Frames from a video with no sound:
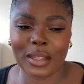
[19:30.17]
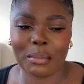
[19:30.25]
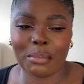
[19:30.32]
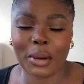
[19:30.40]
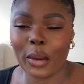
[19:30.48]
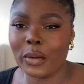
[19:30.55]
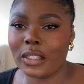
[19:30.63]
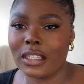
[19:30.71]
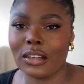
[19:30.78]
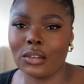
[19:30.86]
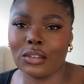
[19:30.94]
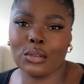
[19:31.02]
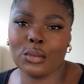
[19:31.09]

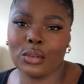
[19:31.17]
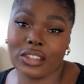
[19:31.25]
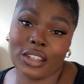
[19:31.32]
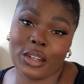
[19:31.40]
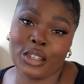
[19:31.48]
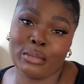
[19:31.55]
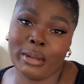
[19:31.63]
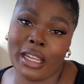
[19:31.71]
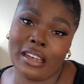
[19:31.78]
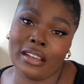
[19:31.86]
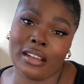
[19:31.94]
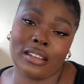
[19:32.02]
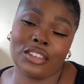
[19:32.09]
posting on all the social
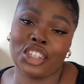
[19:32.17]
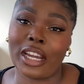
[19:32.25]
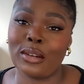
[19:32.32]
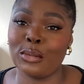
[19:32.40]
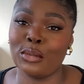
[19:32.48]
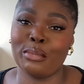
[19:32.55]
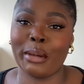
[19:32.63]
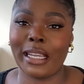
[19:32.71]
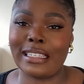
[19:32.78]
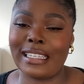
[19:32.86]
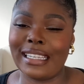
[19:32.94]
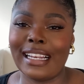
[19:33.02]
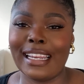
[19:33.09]
media channels
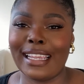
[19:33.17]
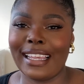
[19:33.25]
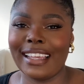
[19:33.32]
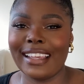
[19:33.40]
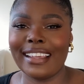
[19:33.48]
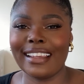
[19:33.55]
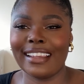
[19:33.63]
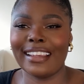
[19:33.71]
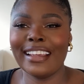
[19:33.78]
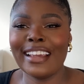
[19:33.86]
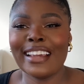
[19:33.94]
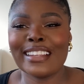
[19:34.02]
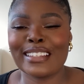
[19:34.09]
basically.
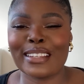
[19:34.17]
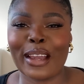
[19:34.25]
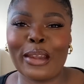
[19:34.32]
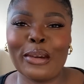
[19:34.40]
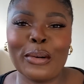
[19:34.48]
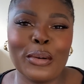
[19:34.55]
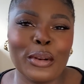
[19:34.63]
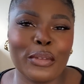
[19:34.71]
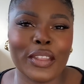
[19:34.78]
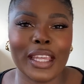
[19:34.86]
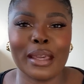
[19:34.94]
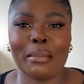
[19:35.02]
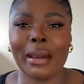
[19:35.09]
So all of
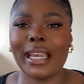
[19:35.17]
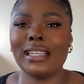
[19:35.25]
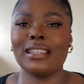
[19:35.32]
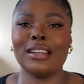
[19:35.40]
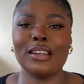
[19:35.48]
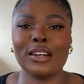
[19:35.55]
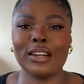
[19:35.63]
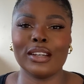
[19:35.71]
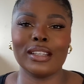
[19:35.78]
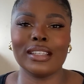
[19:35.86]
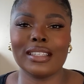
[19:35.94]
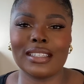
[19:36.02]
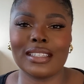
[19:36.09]
the amazing
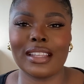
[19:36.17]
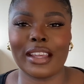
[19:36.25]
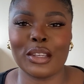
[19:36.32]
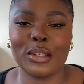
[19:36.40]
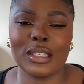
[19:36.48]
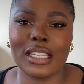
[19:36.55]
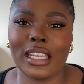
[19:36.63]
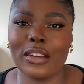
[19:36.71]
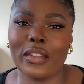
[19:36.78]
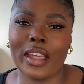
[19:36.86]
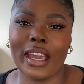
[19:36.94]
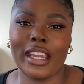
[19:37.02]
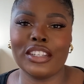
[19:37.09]
looks that you see on
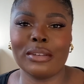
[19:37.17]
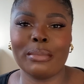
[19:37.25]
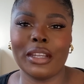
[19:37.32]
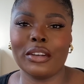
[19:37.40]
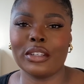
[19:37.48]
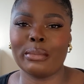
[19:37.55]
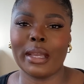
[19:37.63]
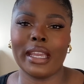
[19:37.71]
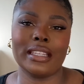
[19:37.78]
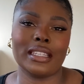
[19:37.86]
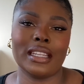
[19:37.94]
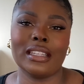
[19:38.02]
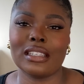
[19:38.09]
the HNB
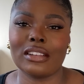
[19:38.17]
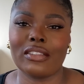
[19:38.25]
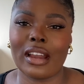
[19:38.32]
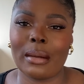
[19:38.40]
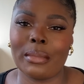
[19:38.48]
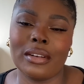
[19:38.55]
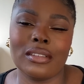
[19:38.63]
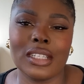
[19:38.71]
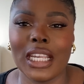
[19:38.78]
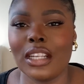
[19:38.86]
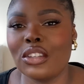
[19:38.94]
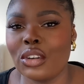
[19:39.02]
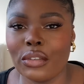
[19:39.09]
Cosmetics Instagram and
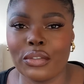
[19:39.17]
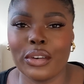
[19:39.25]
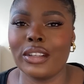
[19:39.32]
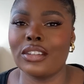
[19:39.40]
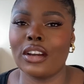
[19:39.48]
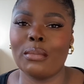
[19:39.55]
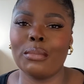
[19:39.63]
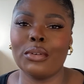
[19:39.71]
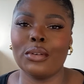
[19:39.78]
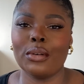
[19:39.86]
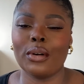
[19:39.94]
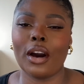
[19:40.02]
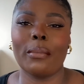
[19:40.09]
TikTok, for
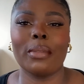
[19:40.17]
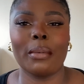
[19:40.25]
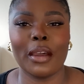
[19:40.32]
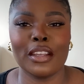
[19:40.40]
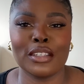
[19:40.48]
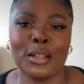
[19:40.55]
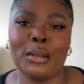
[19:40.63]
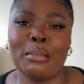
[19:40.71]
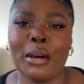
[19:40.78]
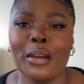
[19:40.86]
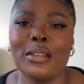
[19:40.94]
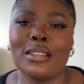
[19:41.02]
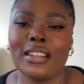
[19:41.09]
example, I'm the person who
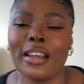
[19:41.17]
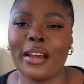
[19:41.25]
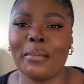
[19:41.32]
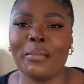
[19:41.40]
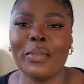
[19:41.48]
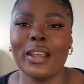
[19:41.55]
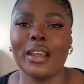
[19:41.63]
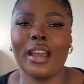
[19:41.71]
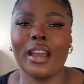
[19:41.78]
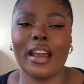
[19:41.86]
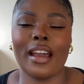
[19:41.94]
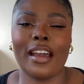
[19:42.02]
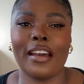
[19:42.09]
posts them.
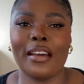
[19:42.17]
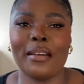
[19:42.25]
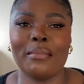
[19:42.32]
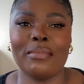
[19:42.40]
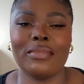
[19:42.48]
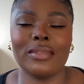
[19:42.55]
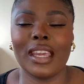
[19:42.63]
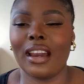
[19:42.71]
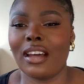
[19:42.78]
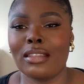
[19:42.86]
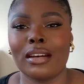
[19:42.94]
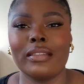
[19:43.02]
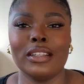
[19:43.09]
Yeah, I
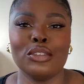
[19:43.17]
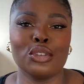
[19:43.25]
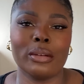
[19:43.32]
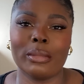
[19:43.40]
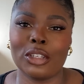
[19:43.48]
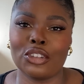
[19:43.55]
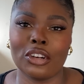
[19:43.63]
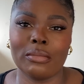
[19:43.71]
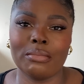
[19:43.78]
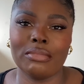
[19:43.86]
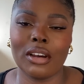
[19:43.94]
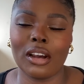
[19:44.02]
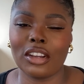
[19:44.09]
thoroughly enjoy my job
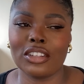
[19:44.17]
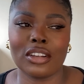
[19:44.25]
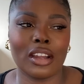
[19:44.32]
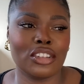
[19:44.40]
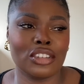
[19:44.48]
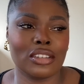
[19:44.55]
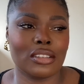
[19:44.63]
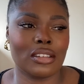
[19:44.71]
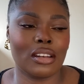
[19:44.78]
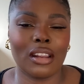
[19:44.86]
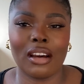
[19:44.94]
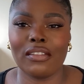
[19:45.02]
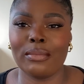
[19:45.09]
because I just
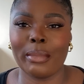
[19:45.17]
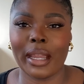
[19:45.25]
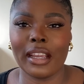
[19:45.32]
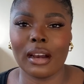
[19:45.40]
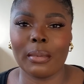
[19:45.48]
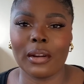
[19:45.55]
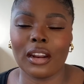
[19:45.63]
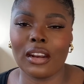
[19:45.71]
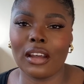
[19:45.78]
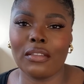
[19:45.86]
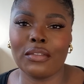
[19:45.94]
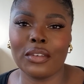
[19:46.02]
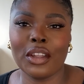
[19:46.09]
love makeup and I
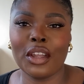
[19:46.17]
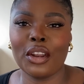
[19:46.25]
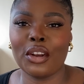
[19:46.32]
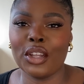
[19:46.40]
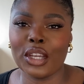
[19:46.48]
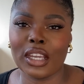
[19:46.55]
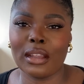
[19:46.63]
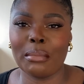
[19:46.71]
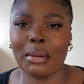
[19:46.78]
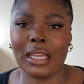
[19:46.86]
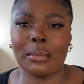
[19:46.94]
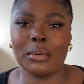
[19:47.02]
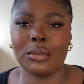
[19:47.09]
love looking at
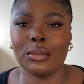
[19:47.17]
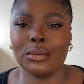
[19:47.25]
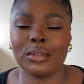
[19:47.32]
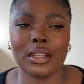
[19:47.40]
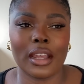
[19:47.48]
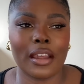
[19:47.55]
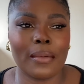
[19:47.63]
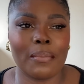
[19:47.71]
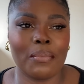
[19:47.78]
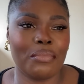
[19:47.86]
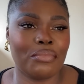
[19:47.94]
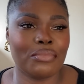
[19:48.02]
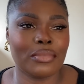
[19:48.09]
people's
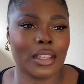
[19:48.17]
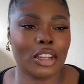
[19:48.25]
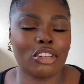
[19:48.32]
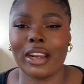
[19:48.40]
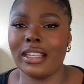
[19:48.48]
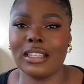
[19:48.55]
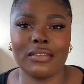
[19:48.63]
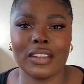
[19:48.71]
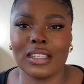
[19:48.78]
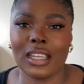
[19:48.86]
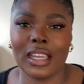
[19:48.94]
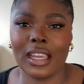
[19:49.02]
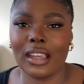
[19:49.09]

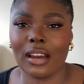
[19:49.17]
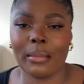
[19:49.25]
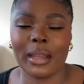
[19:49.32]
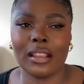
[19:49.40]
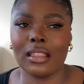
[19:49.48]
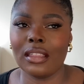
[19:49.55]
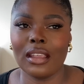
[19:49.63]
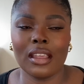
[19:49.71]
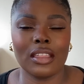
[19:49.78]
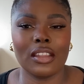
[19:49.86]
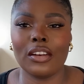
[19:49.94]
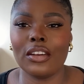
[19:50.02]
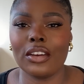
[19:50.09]
creativity. I mean,
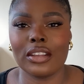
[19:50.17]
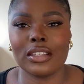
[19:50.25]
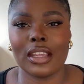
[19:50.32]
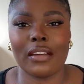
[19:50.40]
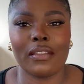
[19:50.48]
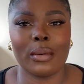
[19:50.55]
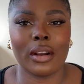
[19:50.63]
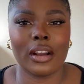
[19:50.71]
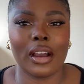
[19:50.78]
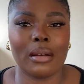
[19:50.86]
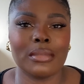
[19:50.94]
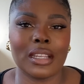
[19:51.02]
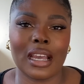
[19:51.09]
the looks that everyone
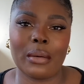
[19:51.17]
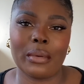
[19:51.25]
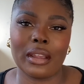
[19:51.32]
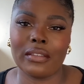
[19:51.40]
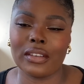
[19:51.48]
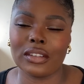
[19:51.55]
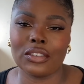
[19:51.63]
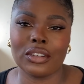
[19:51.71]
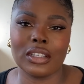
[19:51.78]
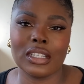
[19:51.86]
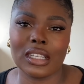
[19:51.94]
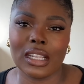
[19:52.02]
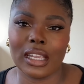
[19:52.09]
comes out with is
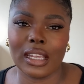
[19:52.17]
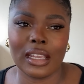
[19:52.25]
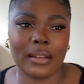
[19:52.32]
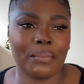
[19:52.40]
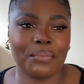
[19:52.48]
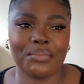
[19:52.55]
honestly